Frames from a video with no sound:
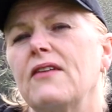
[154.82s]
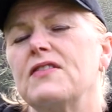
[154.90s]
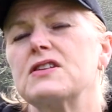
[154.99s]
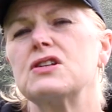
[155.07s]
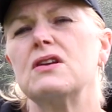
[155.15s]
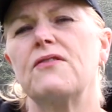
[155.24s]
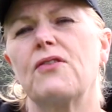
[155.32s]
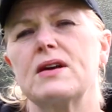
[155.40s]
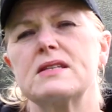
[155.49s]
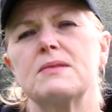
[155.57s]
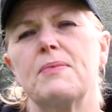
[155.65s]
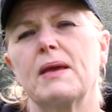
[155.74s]
efficient for
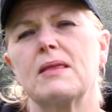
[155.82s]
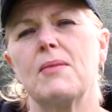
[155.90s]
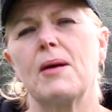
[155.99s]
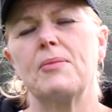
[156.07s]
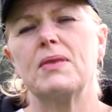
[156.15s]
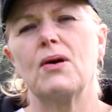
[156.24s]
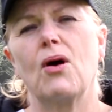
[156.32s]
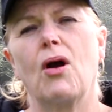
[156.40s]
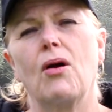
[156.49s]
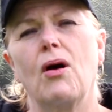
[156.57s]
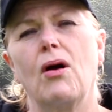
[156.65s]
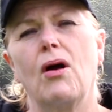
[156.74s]
us to pick them up at the
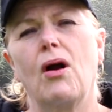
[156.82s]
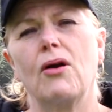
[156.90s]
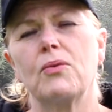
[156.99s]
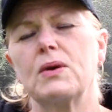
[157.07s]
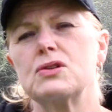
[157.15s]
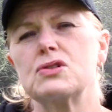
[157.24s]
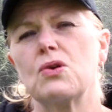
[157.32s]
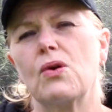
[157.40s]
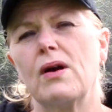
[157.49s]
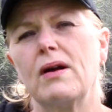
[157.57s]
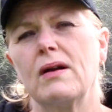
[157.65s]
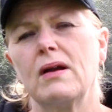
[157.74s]
hardware store.